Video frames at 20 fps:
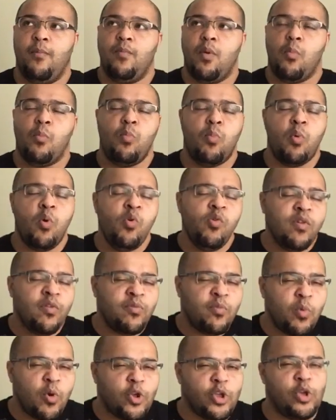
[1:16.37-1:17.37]
more
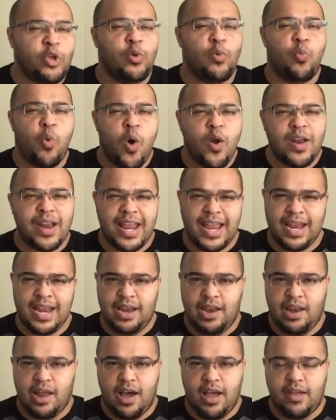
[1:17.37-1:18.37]
of what you want
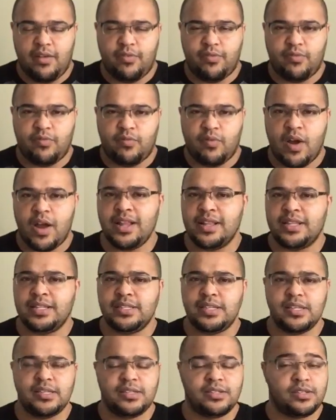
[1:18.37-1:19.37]
in life, right?
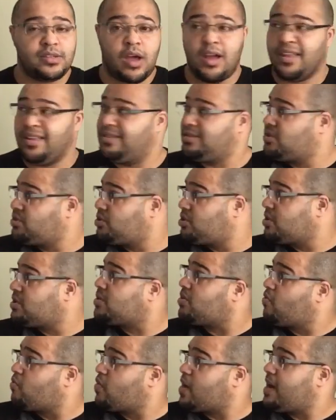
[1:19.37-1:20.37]
It's just
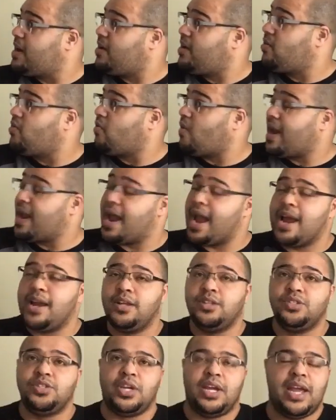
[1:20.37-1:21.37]
a really great
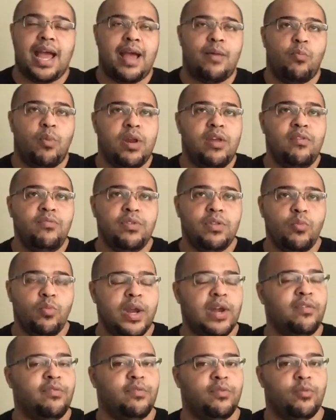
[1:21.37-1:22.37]
energy. And whenever the
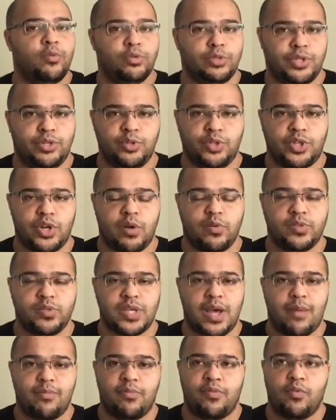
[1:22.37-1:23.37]
Wheel of Fortune shows
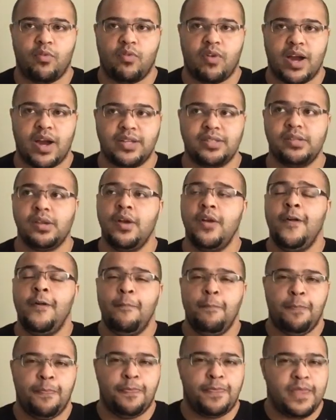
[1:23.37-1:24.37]
up for us,
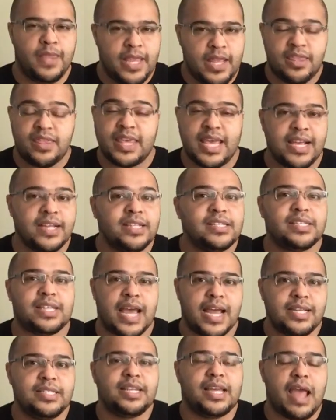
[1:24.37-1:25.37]
things
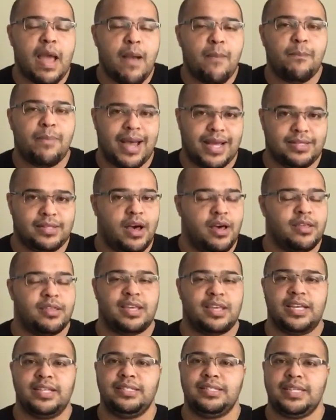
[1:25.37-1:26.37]
tend to get better.
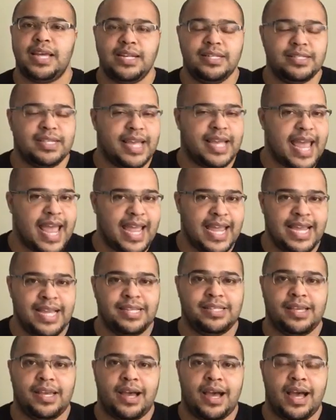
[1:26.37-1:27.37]
Things tend to get
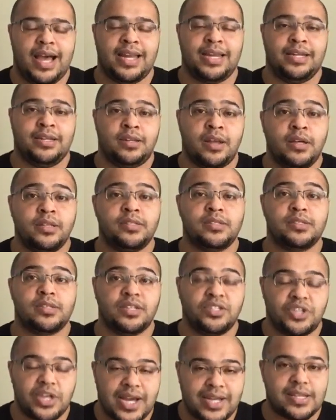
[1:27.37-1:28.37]
easier. And it does
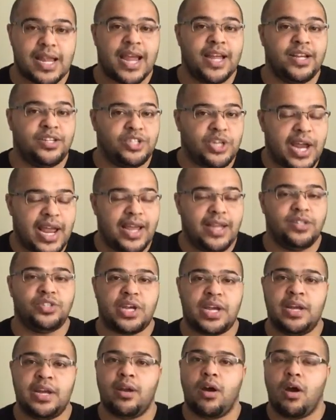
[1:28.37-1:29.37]
suggest a change
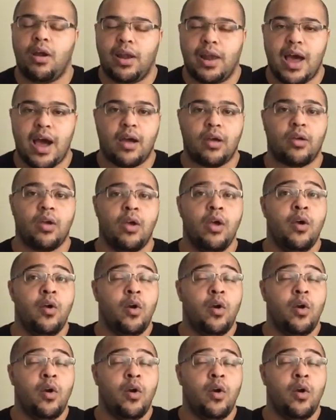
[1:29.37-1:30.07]
in our luck.